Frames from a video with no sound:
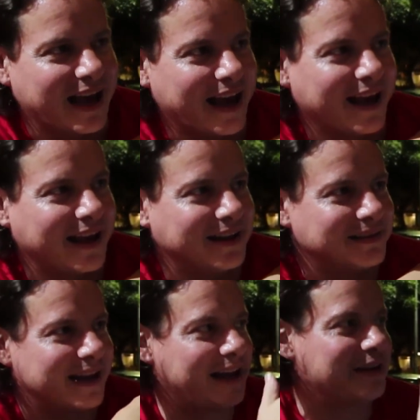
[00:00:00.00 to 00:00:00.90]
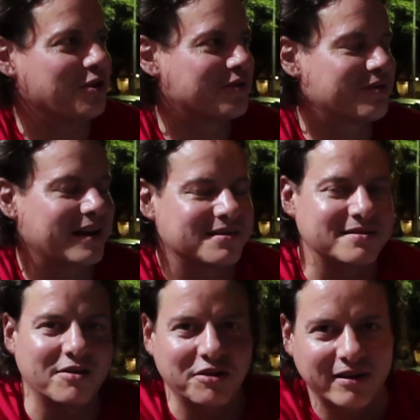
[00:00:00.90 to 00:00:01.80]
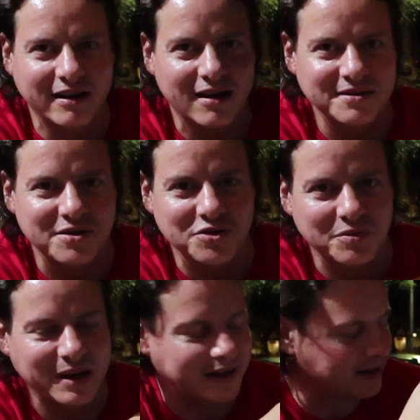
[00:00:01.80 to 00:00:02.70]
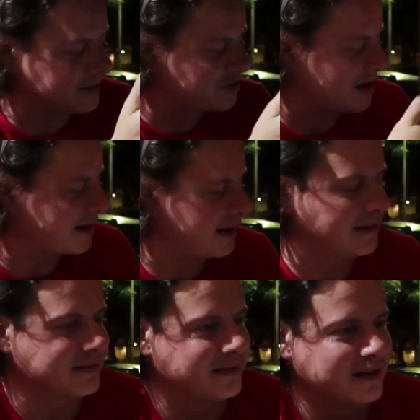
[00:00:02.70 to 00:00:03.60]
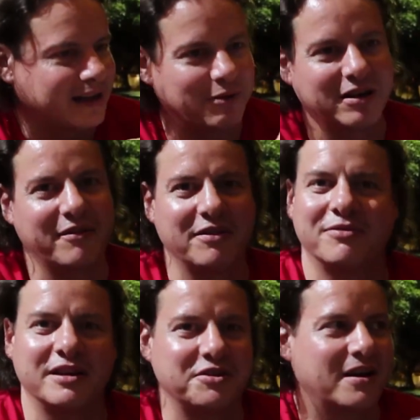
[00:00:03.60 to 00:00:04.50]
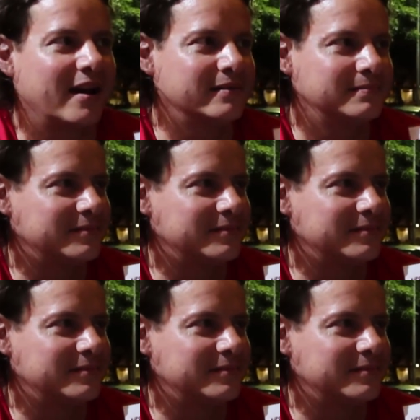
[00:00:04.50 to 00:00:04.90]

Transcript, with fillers: and let your friends know you're here on social media, check in, and we'll give you a free shot.